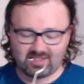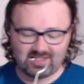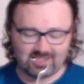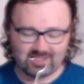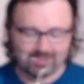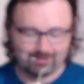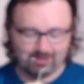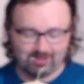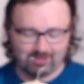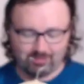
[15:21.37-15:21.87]

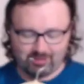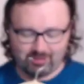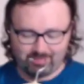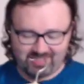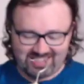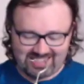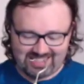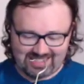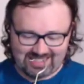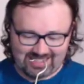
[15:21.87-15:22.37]
optimal
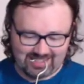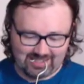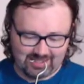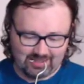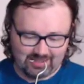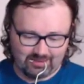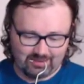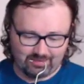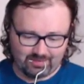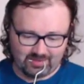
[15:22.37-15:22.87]
path
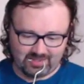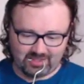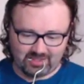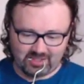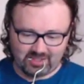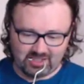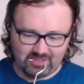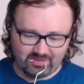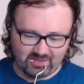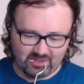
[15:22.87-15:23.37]
for
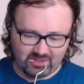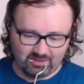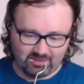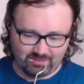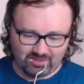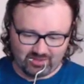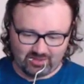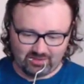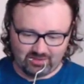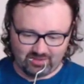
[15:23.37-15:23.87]
achieving the
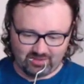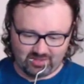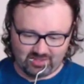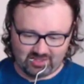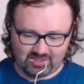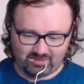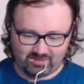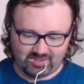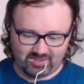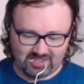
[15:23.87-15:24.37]
results that I
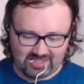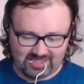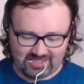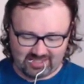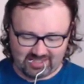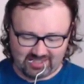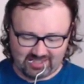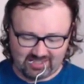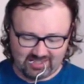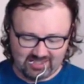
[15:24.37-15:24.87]
would like.
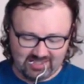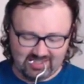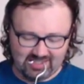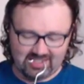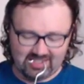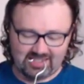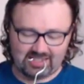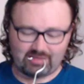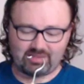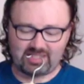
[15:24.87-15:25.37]

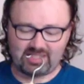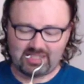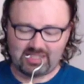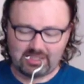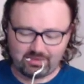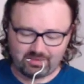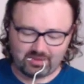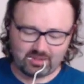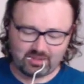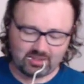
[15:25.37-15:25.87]

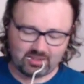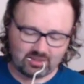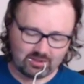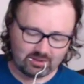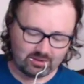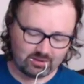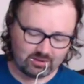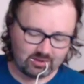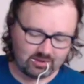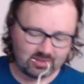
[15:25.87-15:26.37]
However,
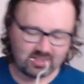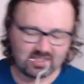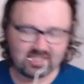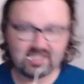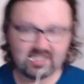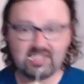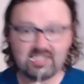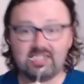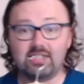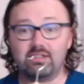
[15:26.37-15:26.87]

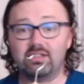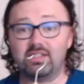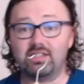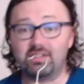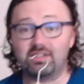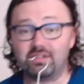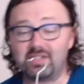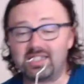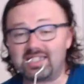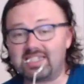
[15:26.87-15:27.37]
here's the
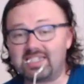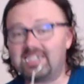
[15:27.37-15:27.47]
trick,